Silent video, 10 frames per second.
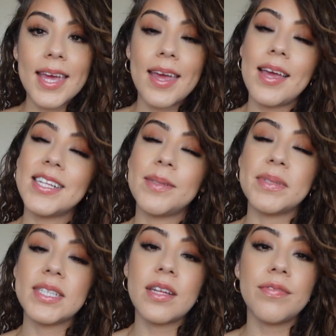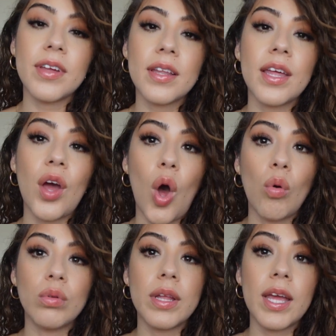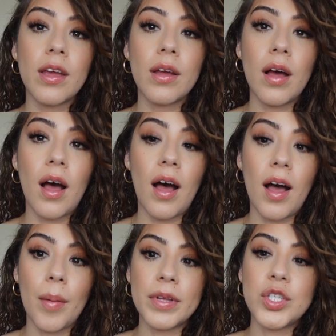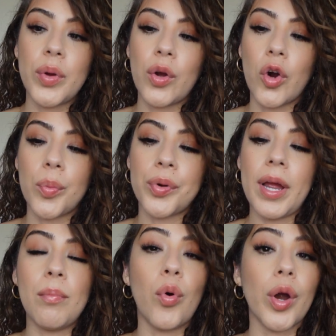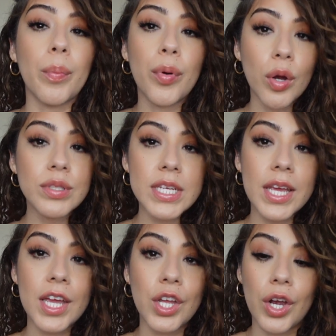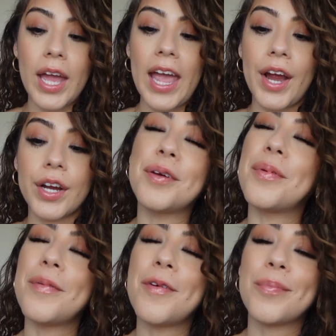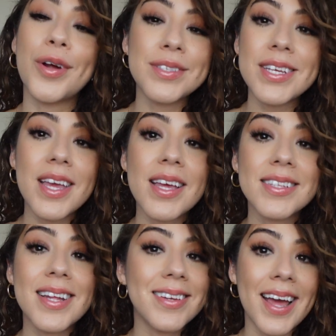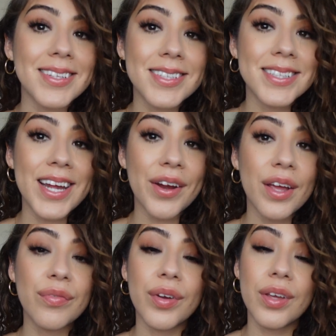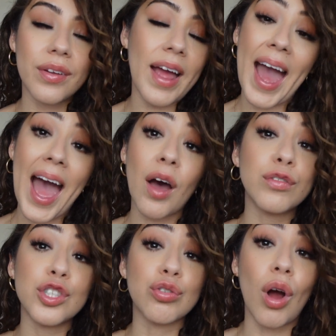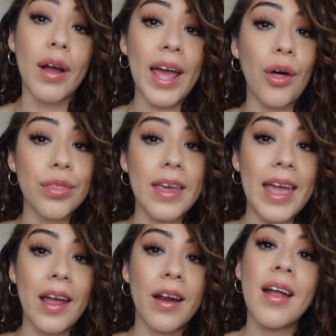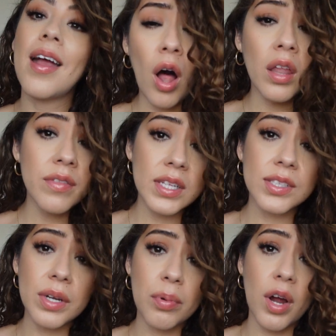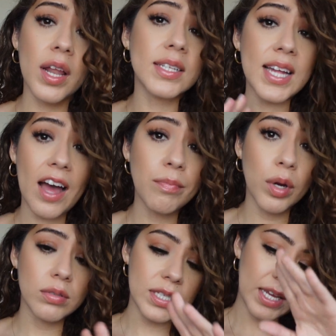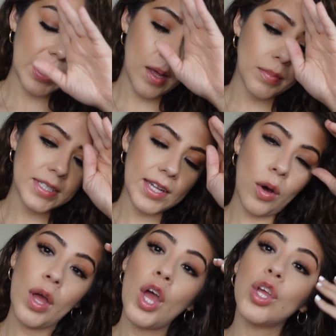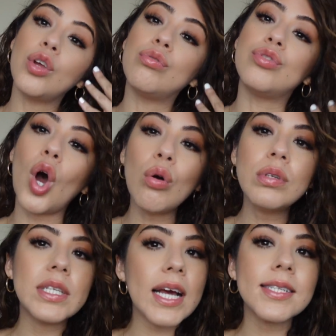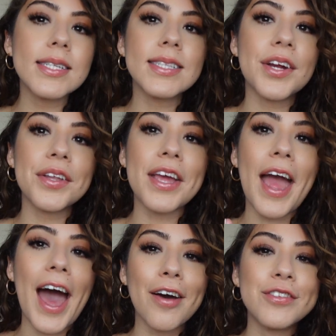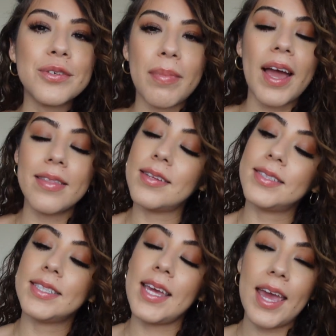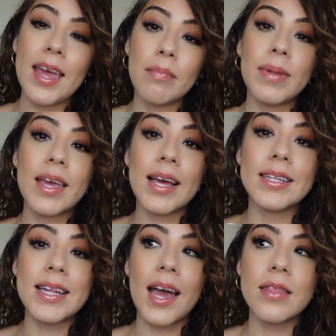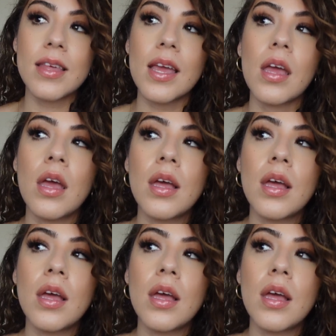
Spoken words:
kit is specifically only to incorporate more protein in your hair. Protein is necessary for you to have strong, healthy hair. All of these 3 products have protein in them, so you don't necessarily have to buy this kit because I think